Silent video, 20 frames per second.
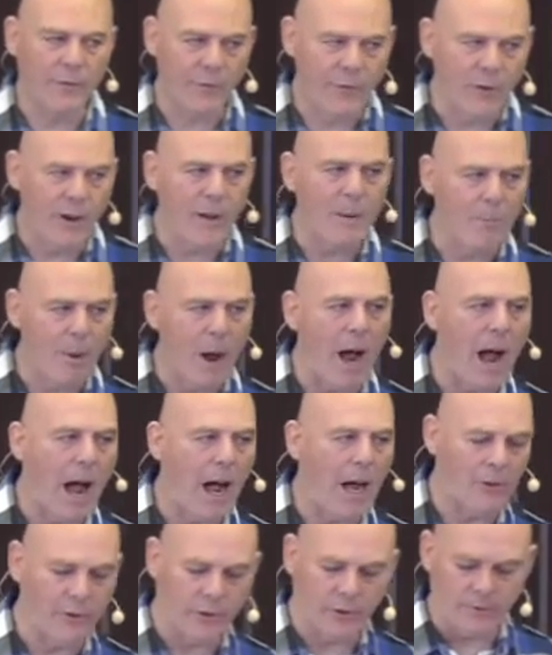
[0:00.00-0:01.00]
three
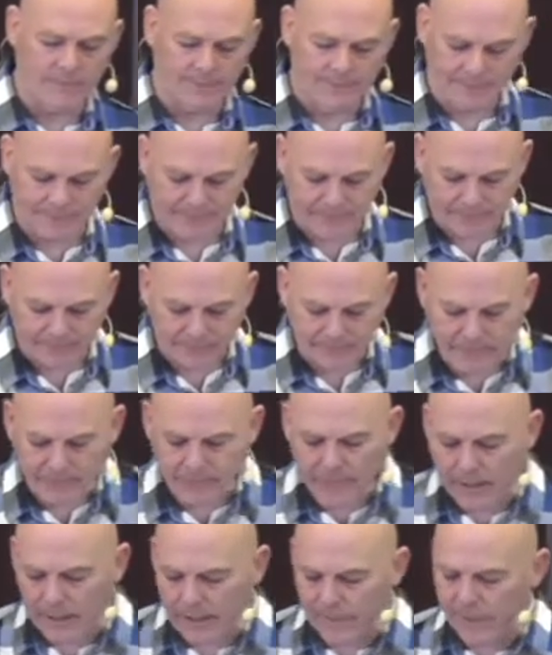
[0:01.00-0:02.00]
parts.
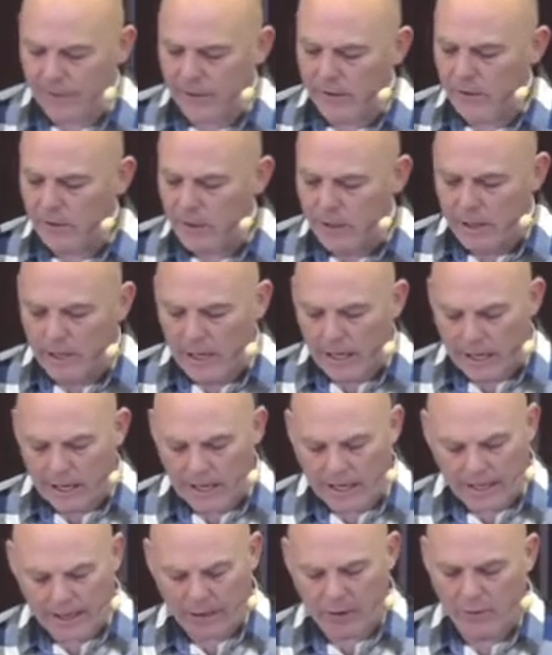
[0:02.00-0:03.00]
I
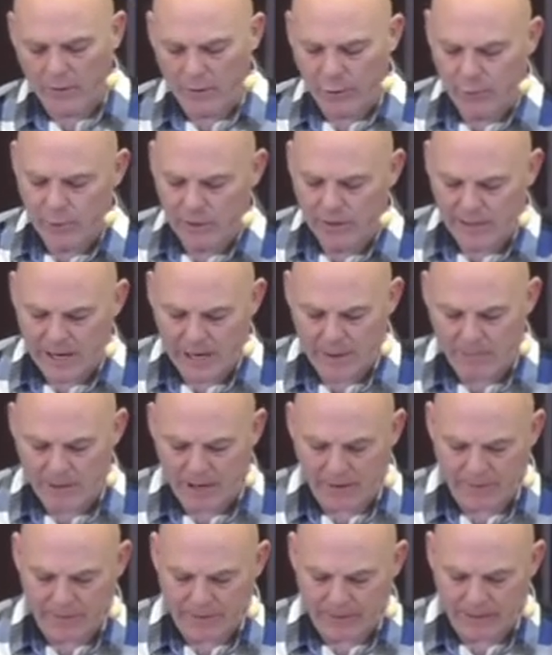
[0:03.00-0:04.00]
ain't got this written down,
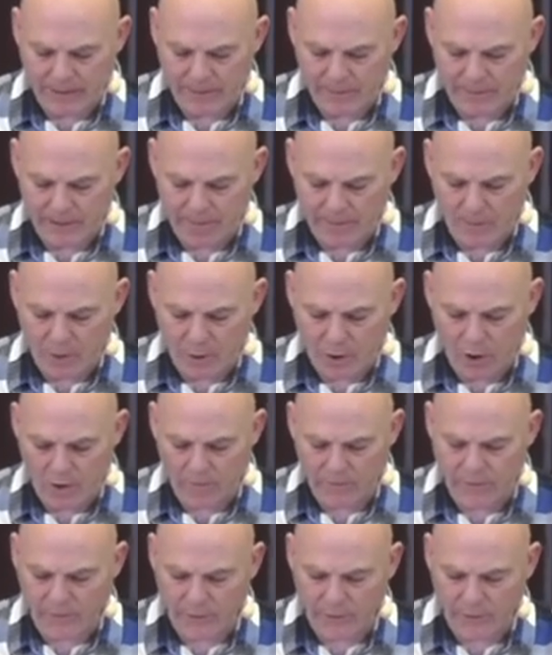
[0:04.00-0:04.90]
but I think it'd be important